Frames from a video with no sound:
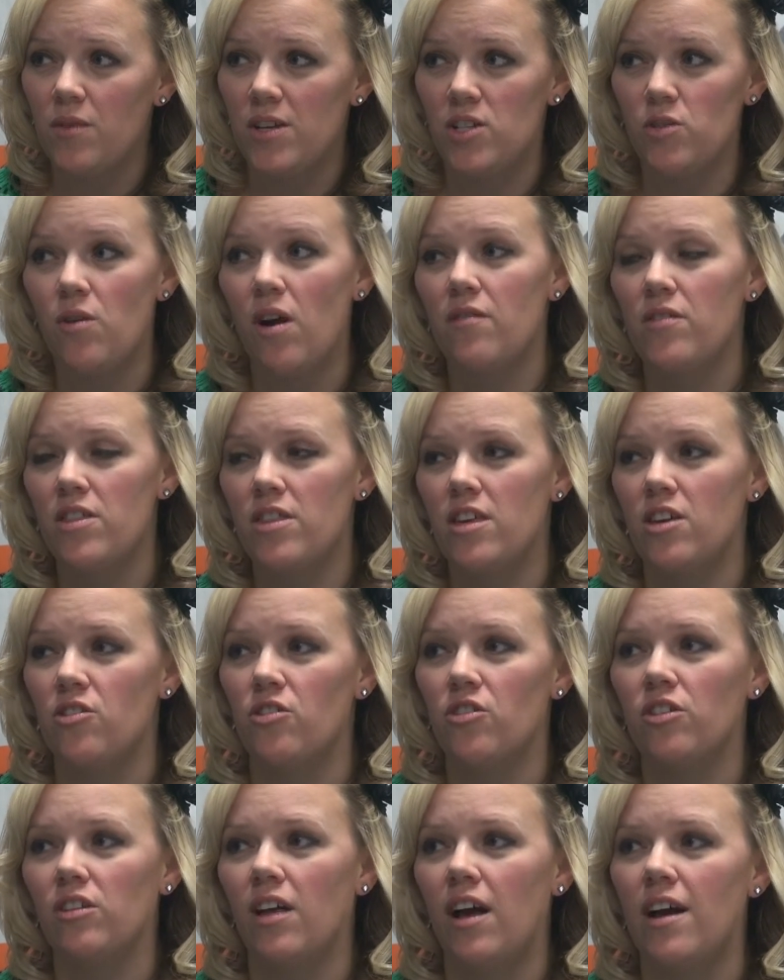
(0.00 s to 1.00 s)
We do have a
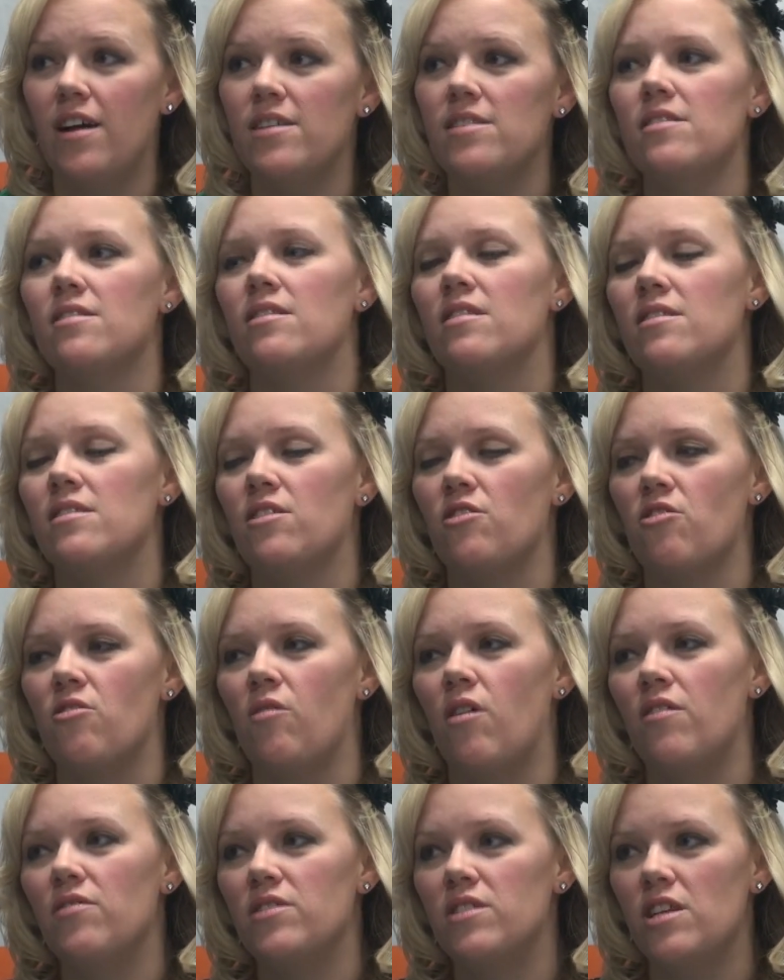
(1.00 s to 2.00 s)
theater class that Sarah
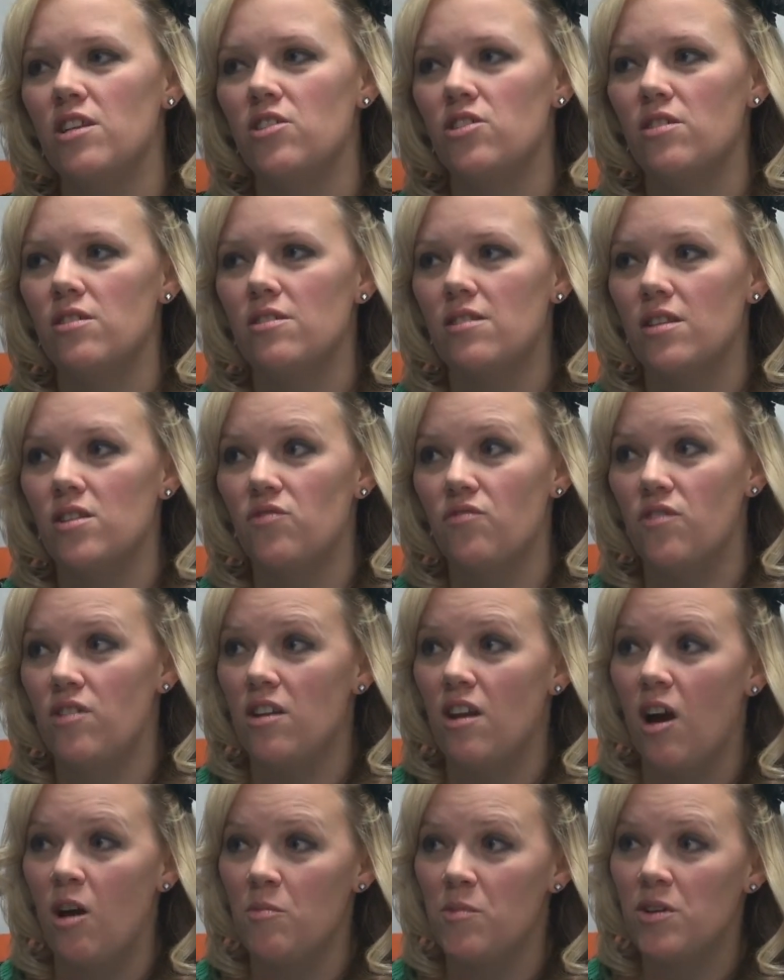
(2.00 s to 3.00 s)
Rolfs teaches that's
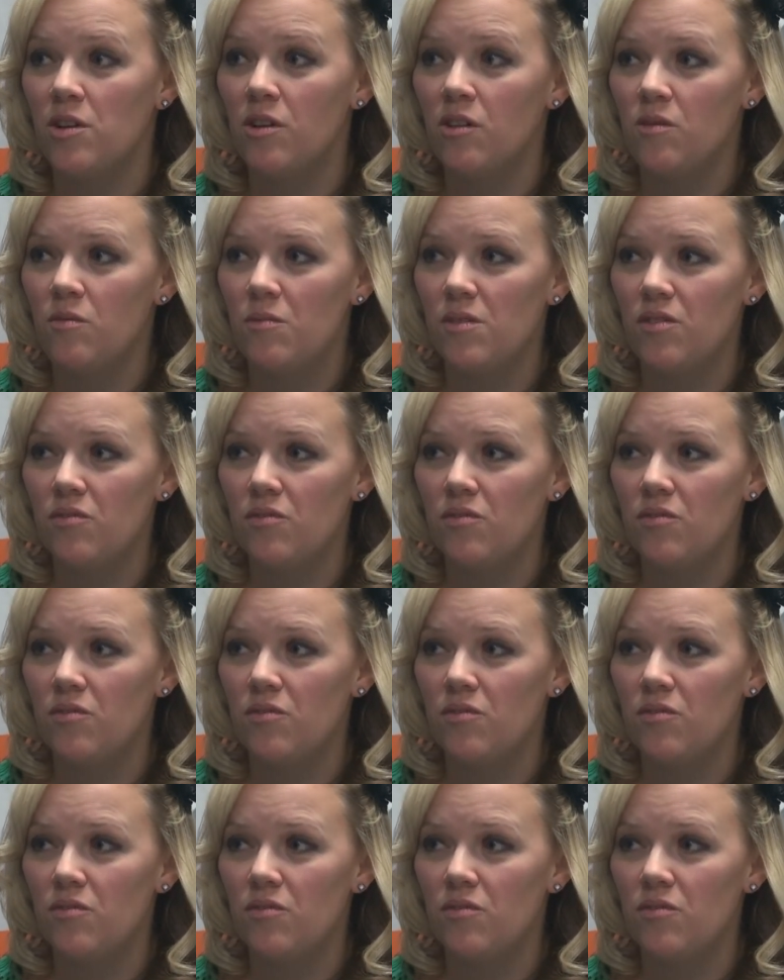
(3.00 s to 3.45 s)
phenomenal,